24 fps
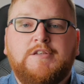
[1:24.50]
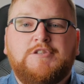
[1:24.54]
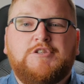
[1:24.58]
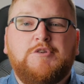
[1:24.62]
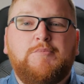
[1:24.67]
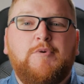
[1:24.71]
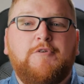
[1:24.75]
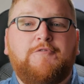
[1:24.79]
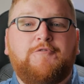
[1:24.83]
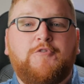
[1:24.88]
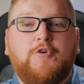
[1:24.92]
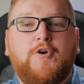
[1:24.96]
So
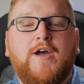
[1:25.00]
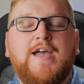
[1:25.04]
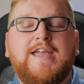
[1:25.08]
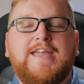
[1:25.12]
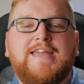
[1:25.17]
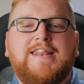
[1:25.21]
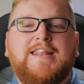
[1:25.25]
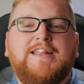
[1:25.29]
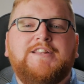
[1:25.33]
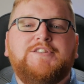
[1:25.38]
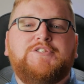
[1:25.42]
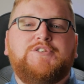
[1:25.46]
before I
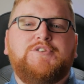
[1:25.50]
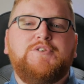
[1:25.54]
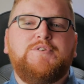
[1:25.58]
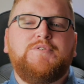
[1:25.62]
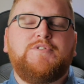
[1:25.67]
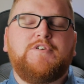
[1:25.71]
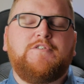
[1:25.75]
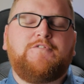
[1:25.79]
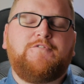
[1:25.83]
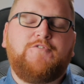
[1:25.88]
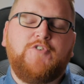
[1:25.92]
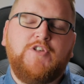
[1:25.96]
get into
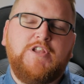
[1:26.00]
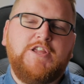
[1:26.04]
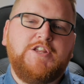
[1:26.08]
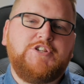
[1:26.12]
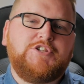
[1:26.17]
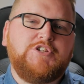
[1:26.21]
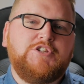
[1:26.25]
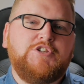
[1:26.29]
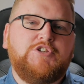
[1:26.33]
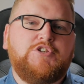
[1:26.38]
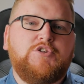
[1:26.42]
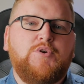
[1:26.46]
the footage
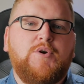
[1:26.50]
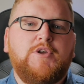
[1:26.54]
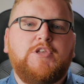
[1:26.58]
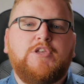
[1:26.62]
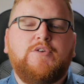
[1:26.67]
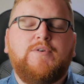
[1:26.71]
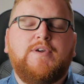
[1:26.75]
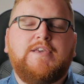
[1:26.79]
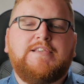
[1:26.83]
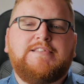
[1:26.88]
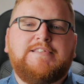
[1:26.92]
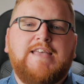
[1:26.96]
and showing
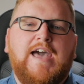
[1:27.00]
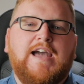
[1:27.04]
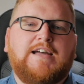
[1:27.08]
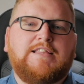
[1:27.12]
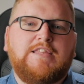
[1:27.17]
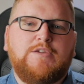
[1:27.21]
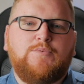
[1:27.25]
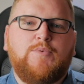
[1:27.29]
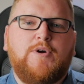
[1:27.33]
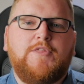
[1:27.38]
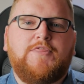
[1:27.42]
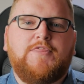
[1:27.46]
you
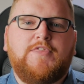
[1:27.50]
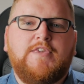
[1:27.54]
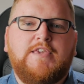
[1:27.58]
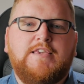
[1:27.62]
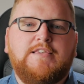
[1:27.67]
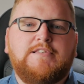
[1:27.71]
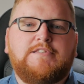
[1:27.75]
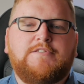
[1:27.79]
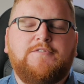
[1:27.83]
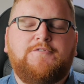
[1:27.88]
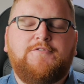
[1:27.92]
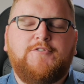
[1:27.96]
exactly what
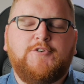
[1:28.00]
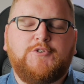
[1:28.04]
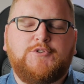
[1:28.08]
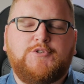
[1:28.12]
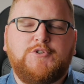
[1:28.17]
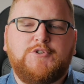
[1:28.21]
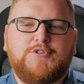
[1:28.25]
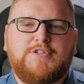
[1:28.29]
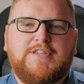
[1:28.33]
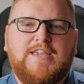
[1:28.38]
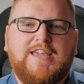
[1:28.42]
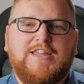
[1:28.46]
these
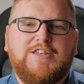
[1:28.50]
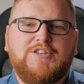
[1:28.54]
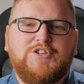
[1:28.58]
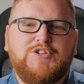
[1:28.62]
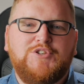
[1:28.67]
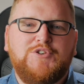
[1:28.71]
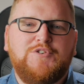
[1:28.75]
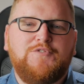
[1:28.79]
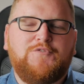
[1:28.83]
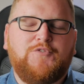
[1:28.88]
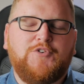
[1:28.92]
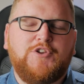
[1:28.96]
filters can
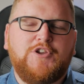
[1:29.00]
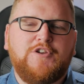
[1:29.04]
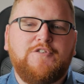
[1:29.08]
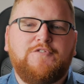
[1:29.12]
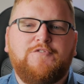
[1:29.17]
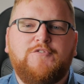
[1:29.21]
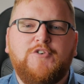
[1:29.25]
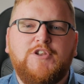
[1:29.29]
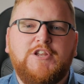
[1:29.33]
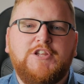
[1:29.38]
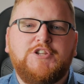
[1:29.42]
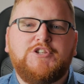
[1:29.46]
do for your
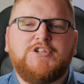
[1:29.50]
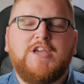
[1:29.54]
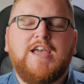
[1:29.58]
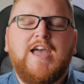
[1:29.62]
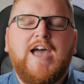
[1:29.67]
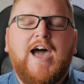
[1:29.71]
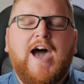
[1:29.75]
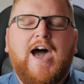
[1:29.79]
footage,